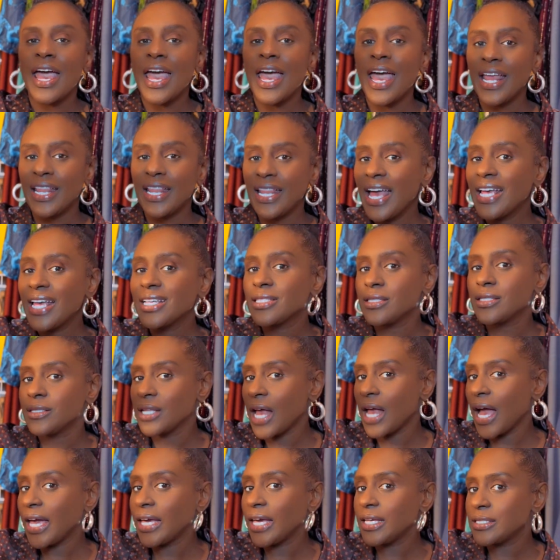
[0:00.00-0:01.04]
and that's
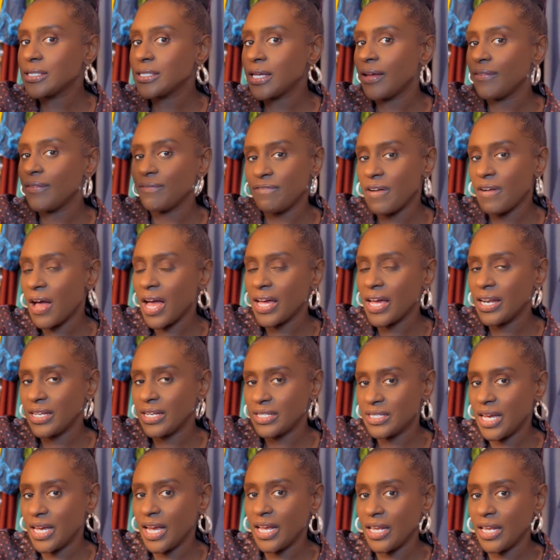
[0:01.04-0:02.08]
nice and fine and
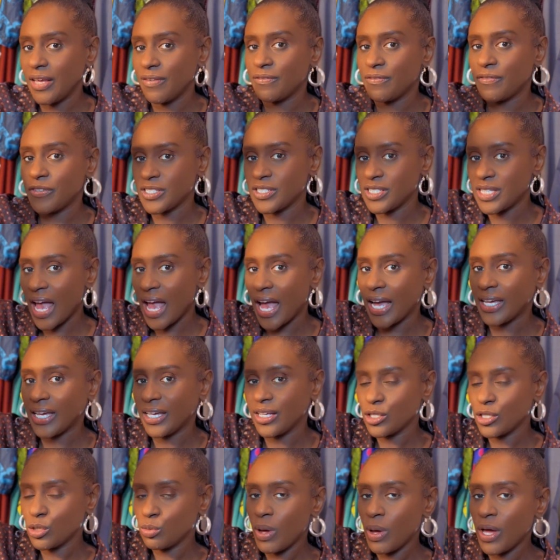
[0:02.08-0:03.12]
dandy for
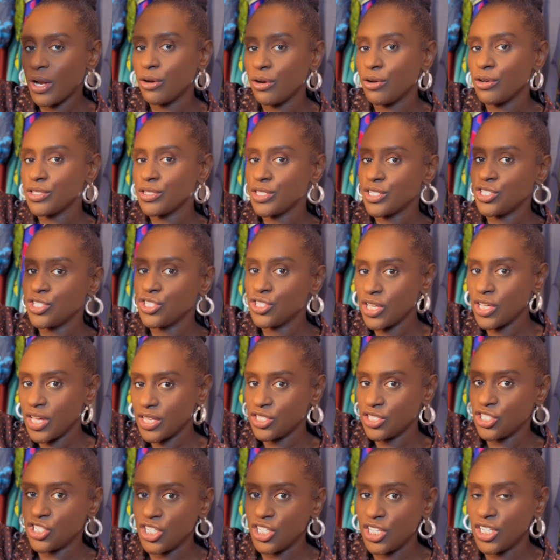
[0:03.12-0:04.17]
stacking sweaters
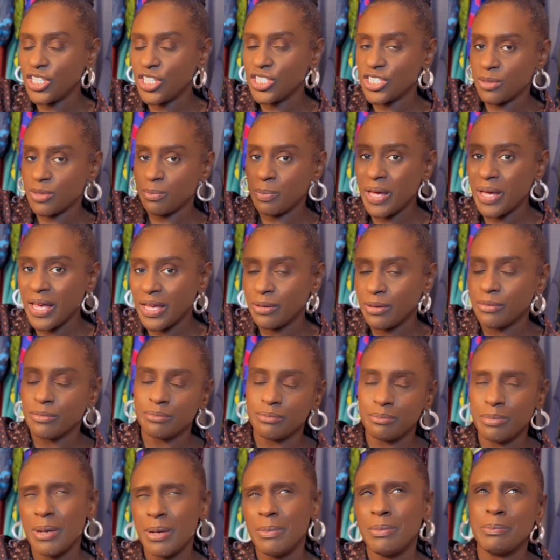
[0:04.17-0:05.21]
and jeans and
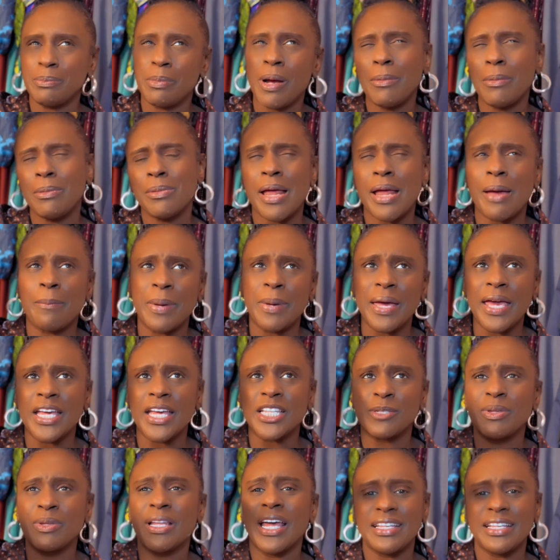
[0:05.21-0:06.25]
probably not pants,
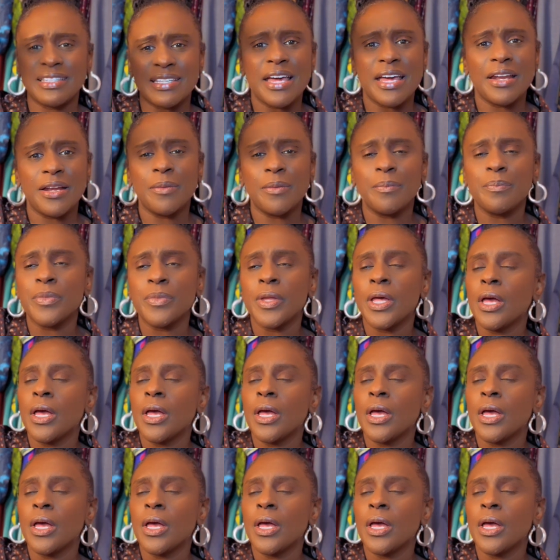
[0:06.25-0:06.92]
but like denim.